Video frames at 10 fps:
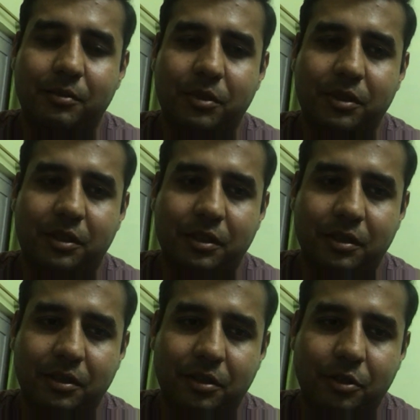but
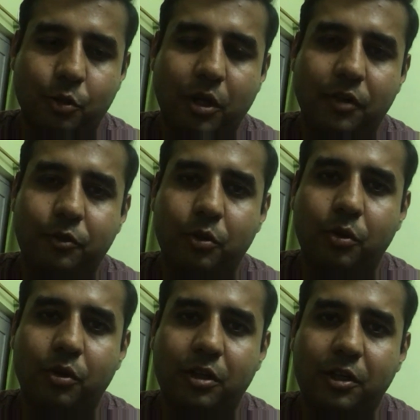uh, you have
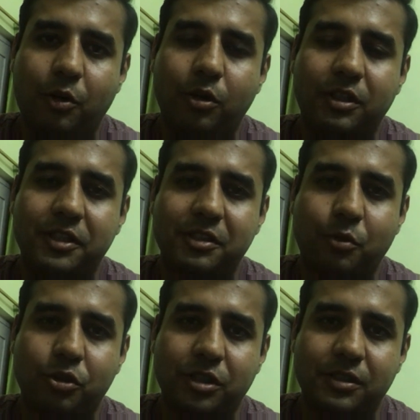to control these
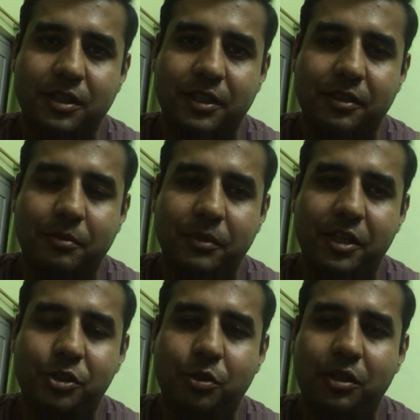emotions and
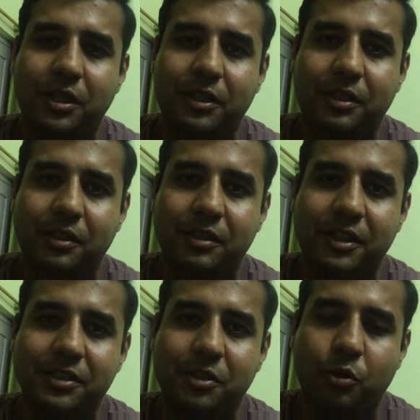make sure that uh,
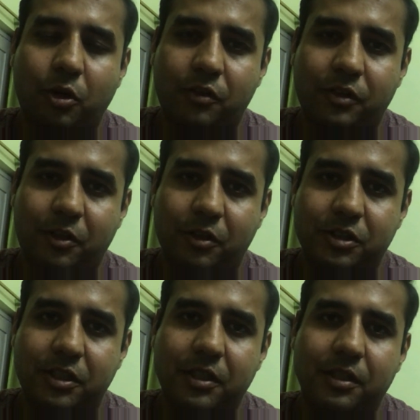these do not affect your
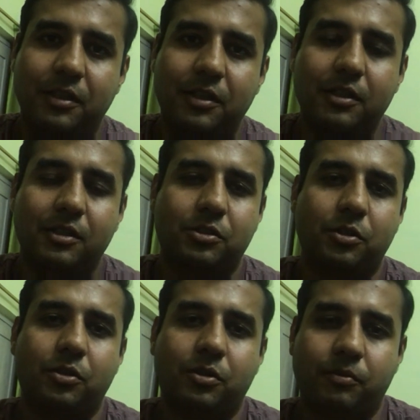study
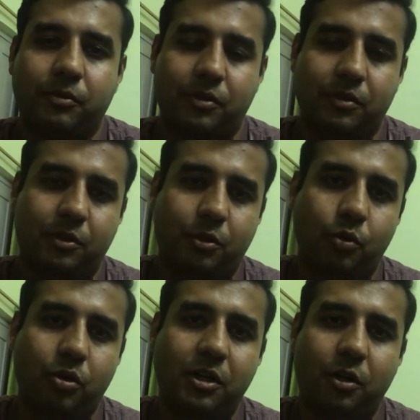so
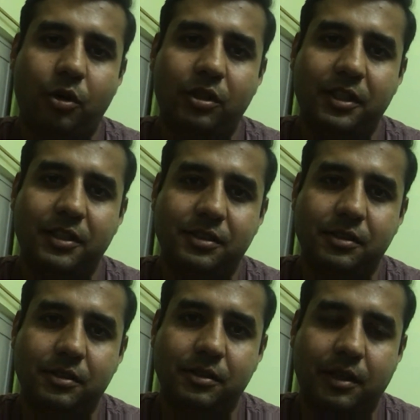to control these
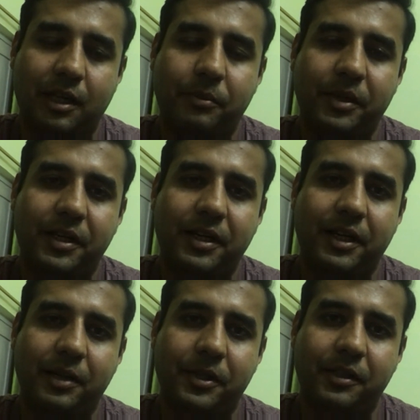i made a
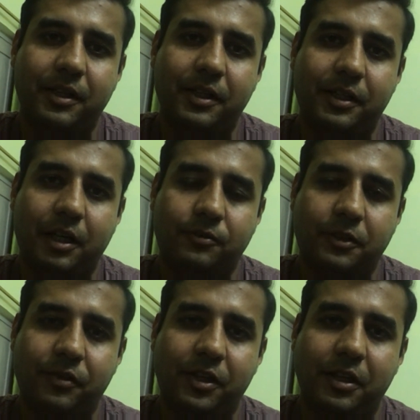habit that
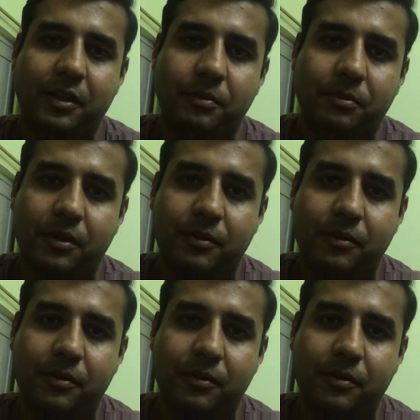after waking up